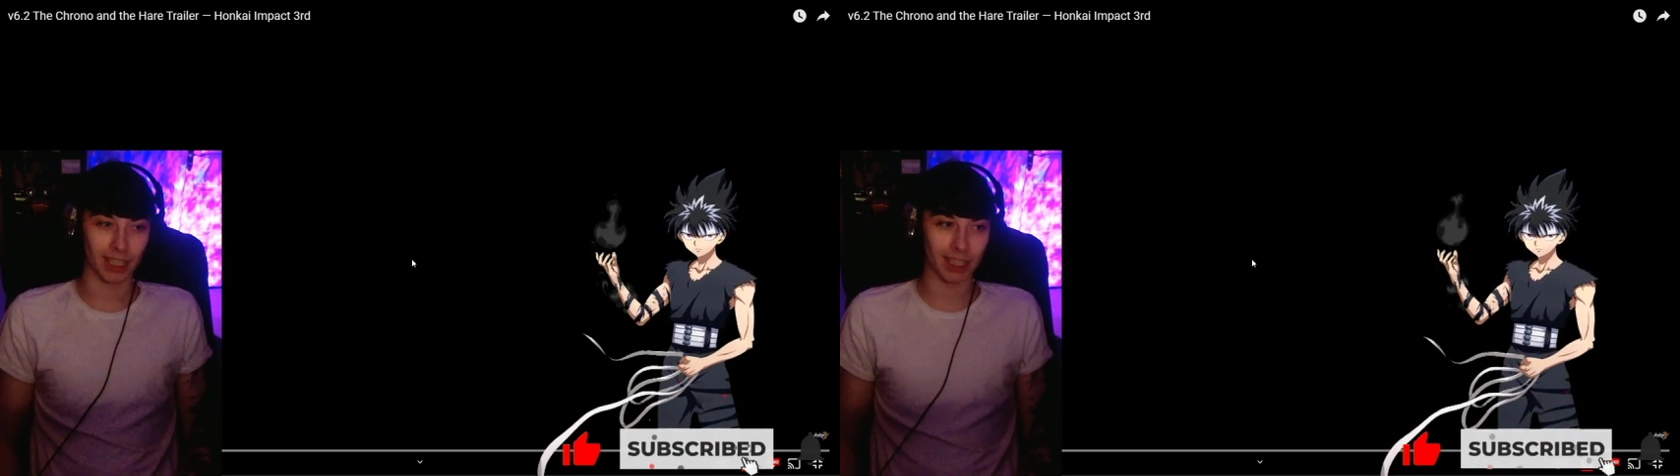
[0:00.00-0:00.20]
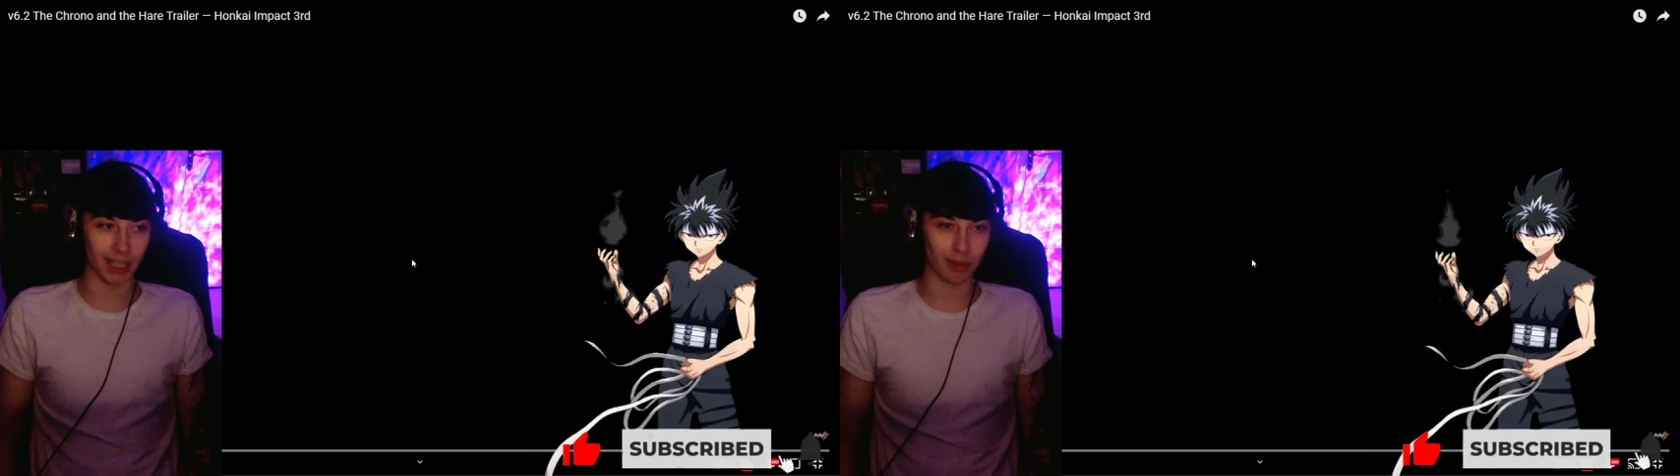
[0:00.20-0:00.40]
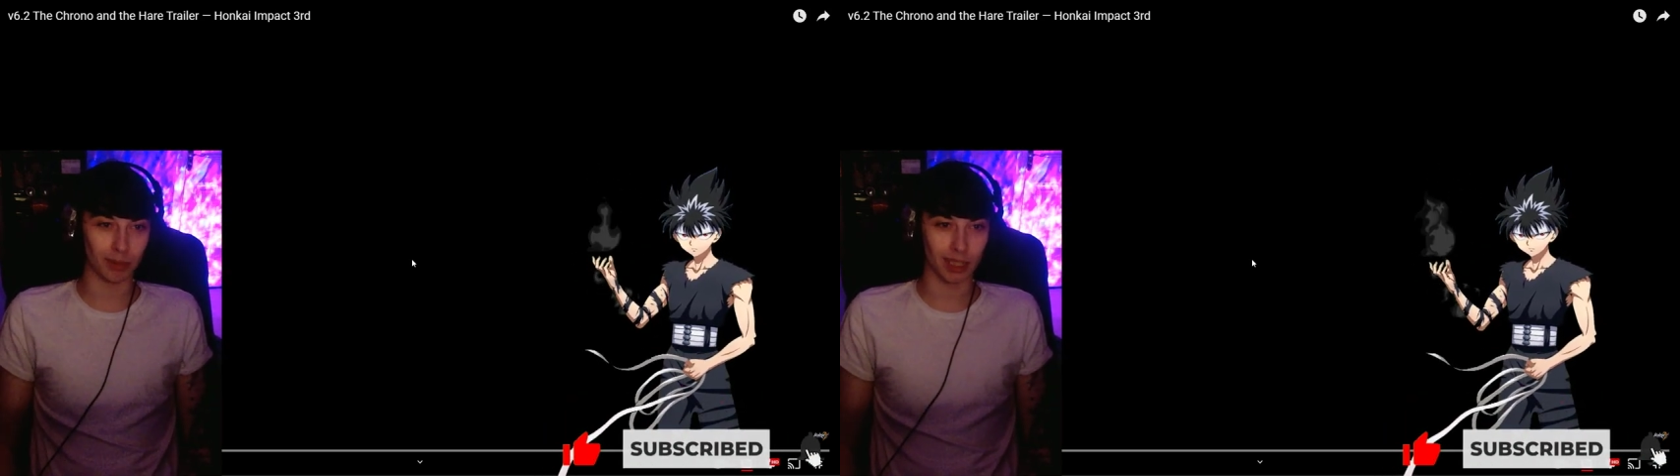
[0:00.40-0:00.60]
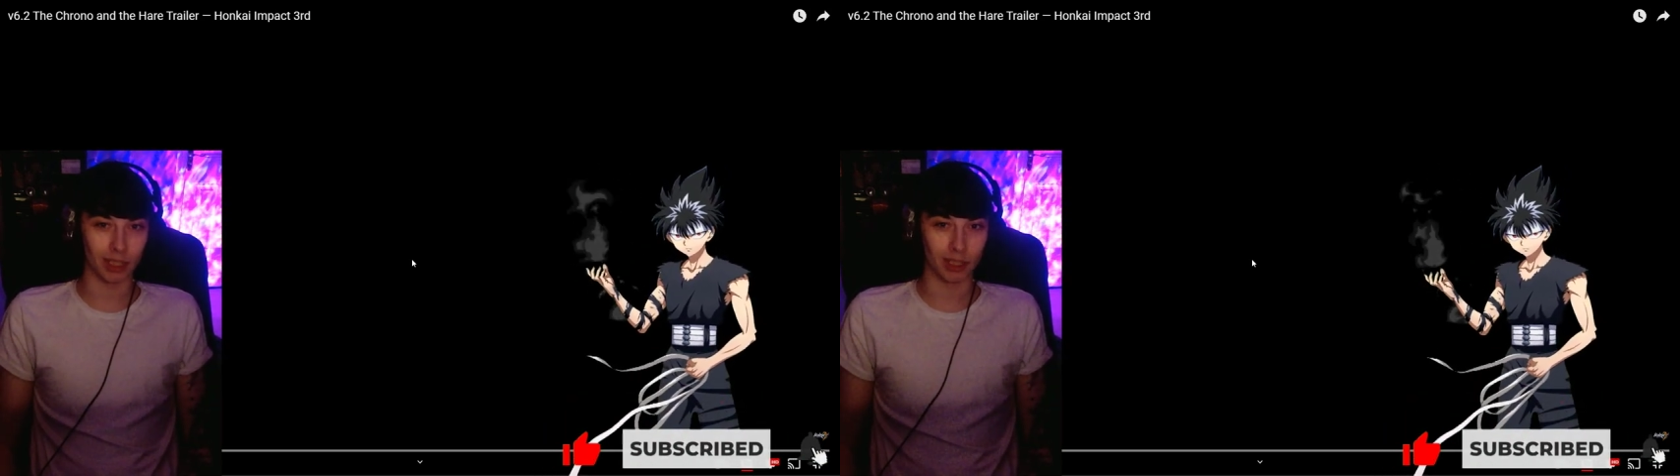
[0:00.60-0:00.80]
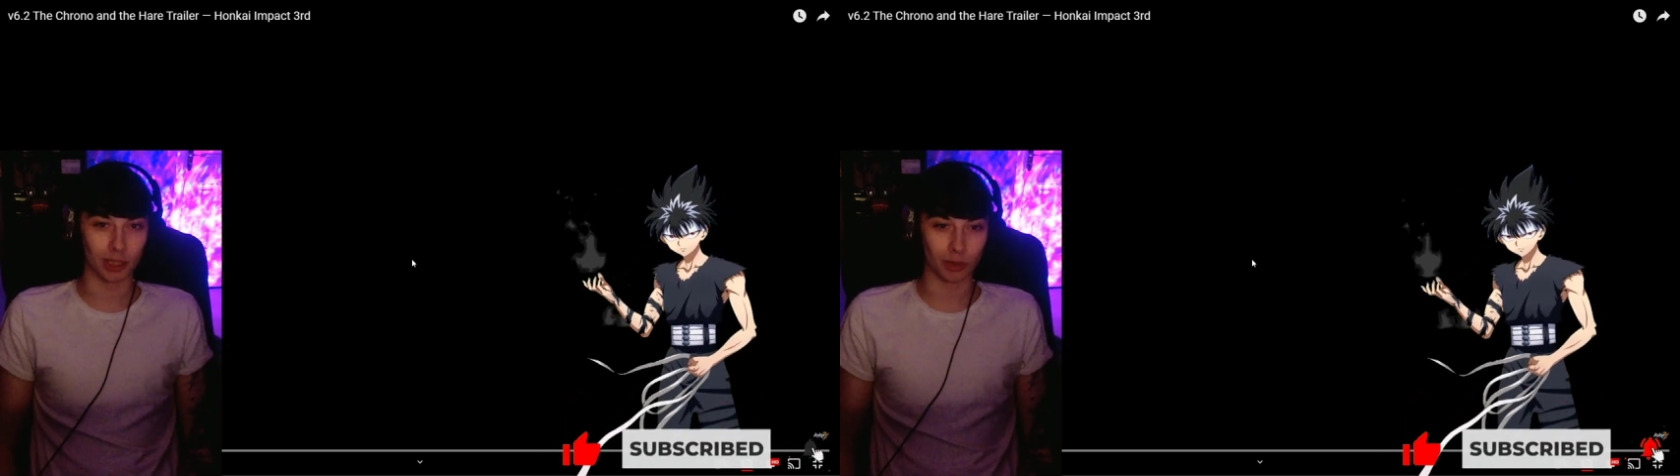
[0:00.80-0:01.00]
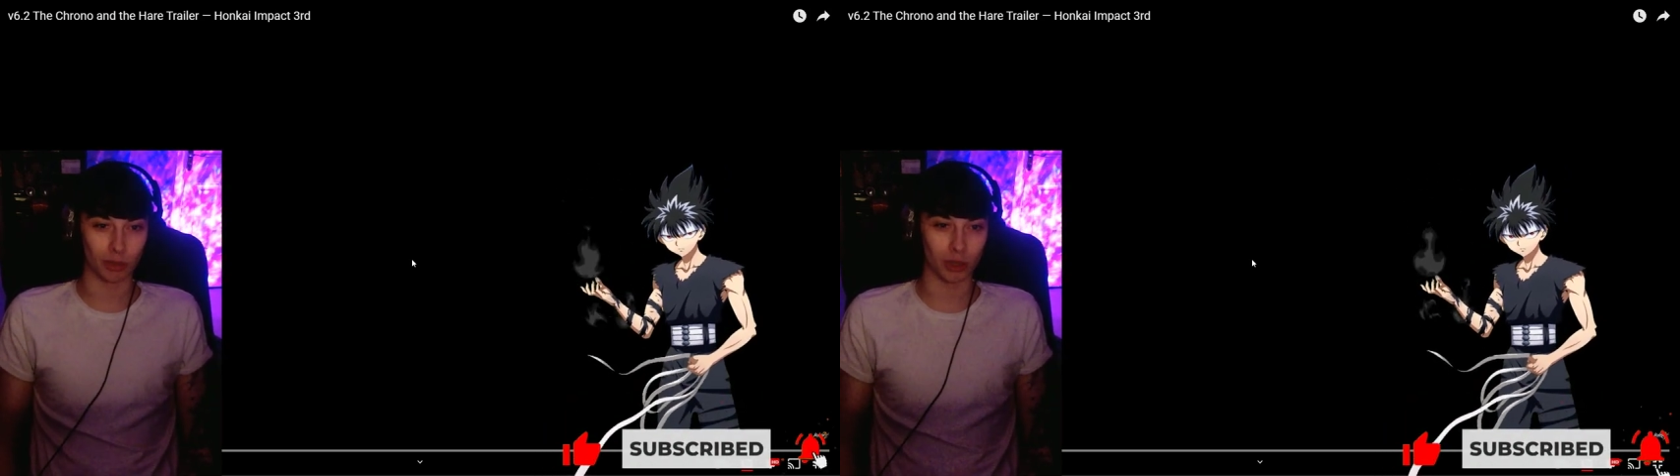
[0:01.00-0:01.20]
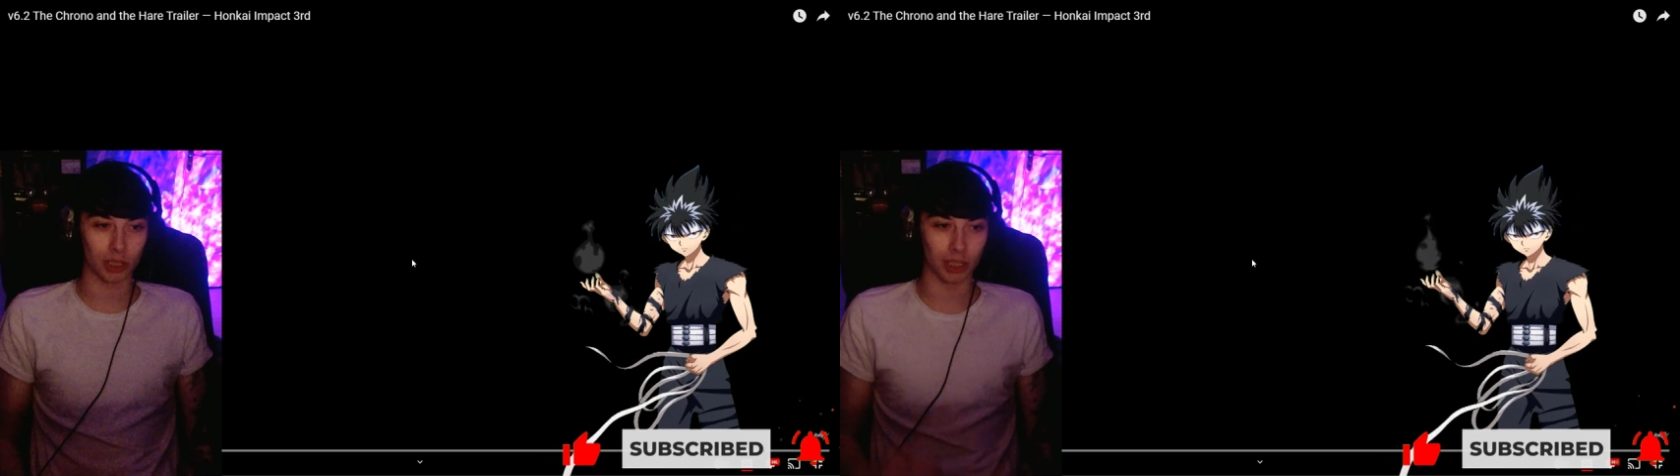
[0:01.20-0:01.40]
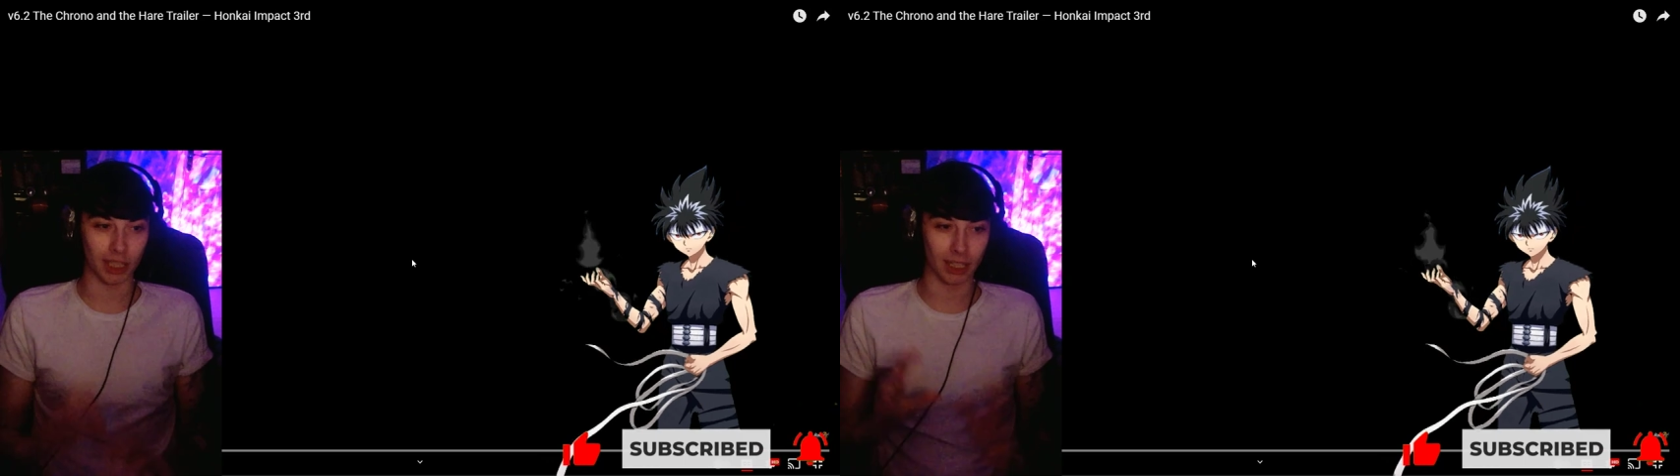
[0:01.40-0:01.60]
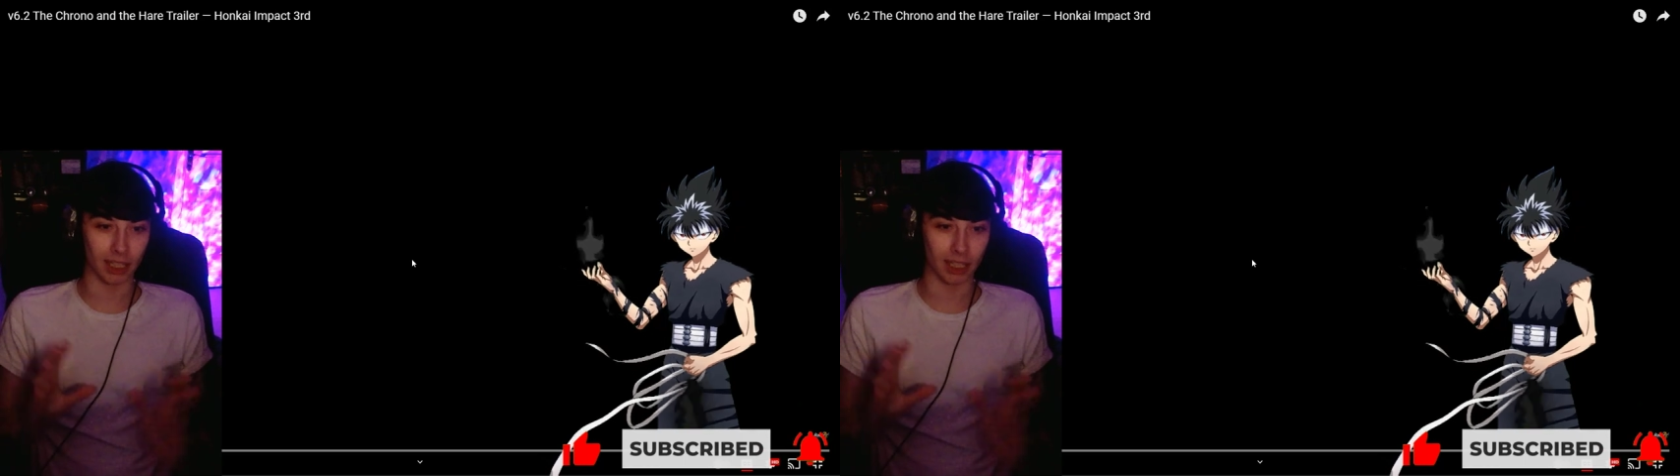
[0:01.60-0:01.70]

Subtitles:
I skipped it and just watched the